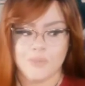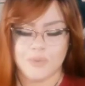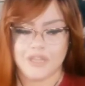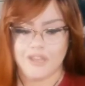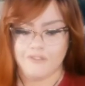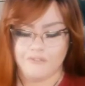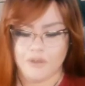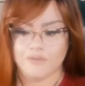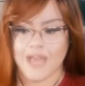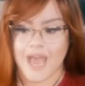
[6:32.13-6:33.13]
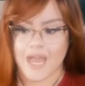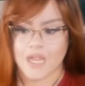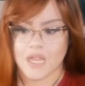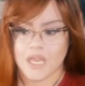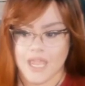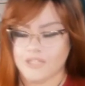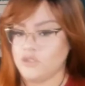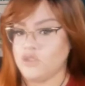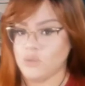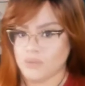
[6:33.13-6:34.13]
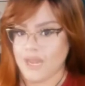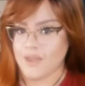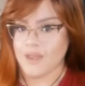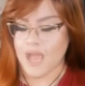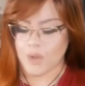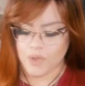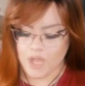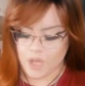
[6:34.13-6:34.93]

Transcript: but they feel that it's too late now.